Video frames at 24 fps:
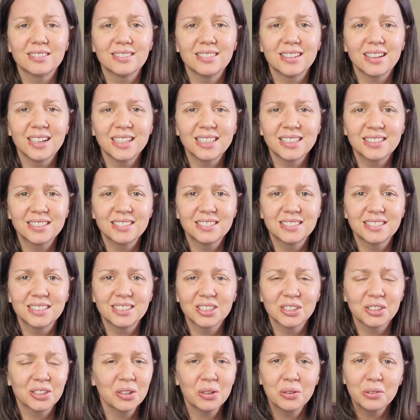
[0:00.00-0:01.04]
I
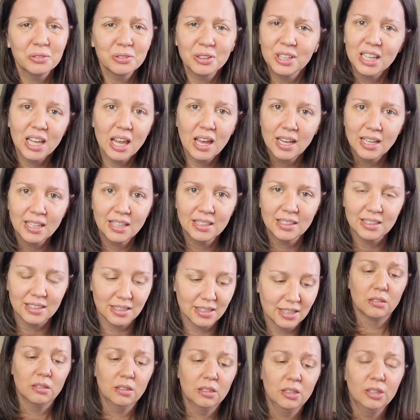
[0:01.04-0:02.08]
don't know if I like it.
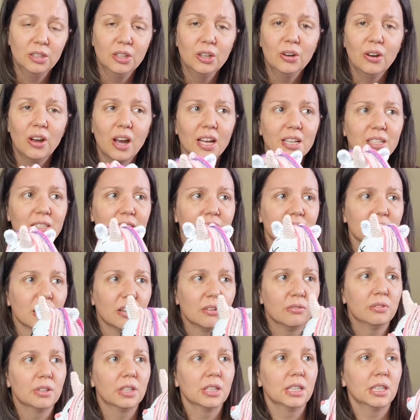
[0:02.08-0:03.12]
I don't know. I just I
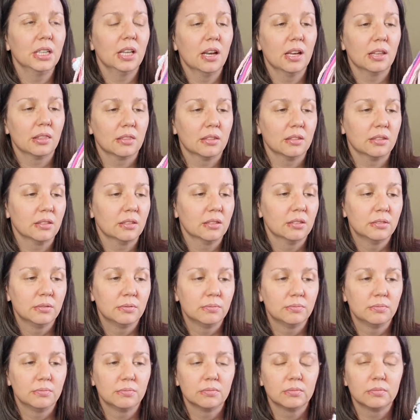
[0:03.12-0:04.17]
really like the
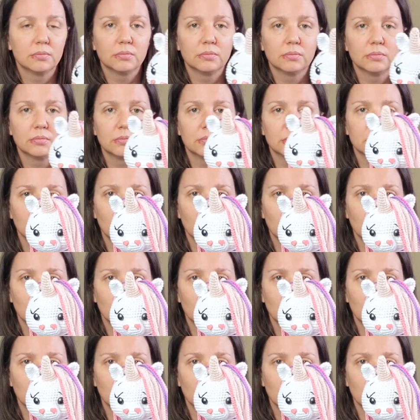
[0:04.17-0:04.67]
the